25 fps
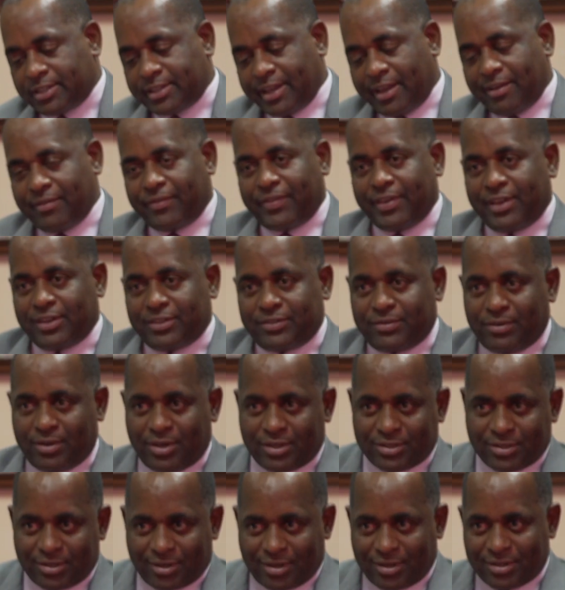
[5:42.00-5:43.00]
are 10 things for
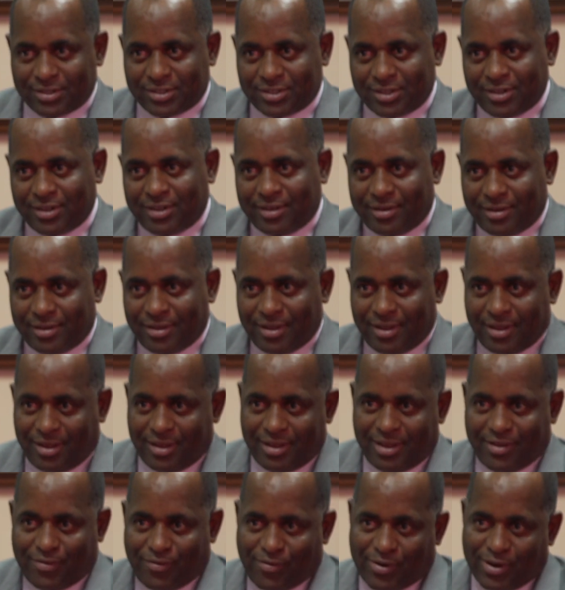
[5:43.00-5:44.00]
us to consider,
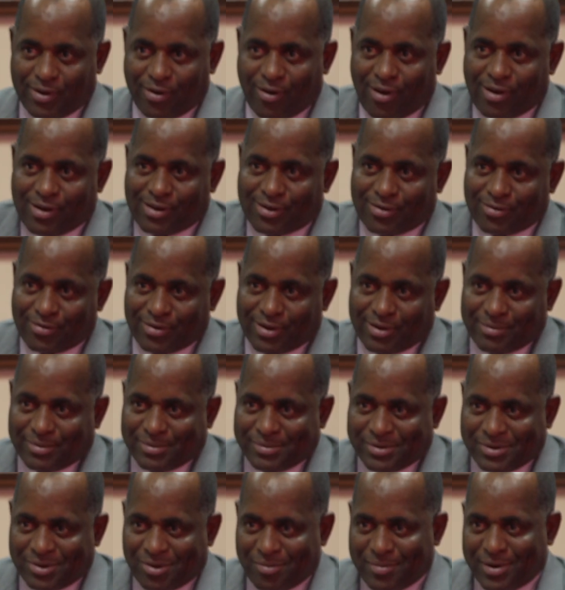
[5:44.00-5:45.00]
if we all agree
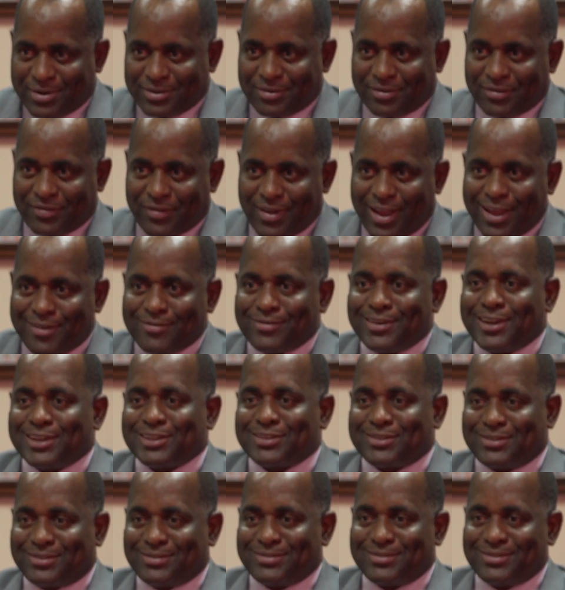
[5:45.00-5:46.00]
on increment on five,
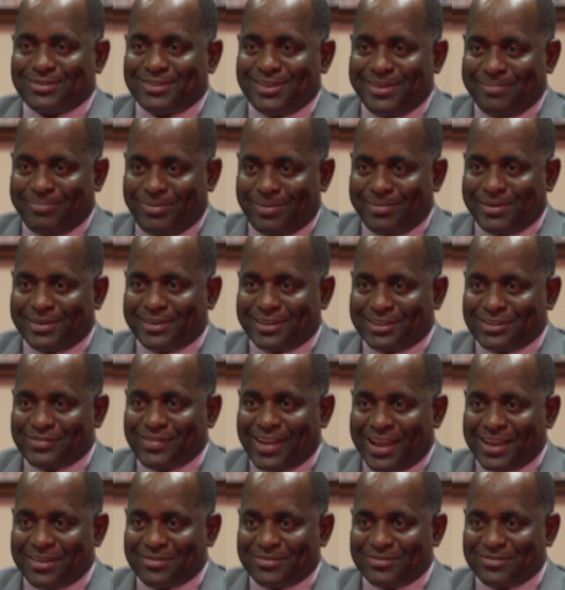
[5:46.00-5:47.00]
let's implement these
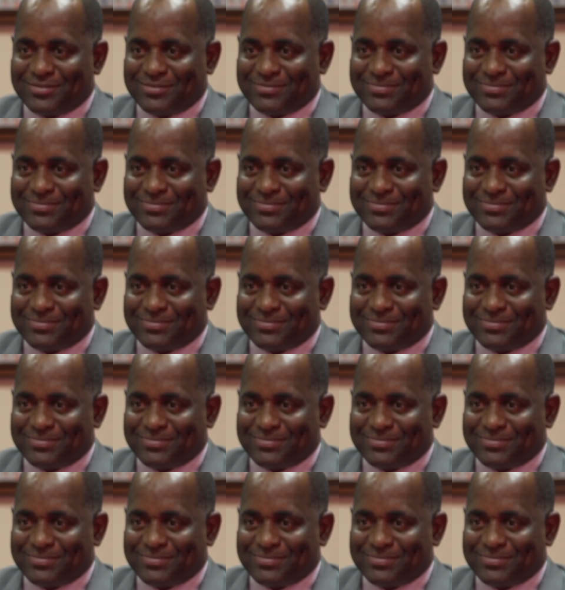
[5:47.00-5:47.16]
five.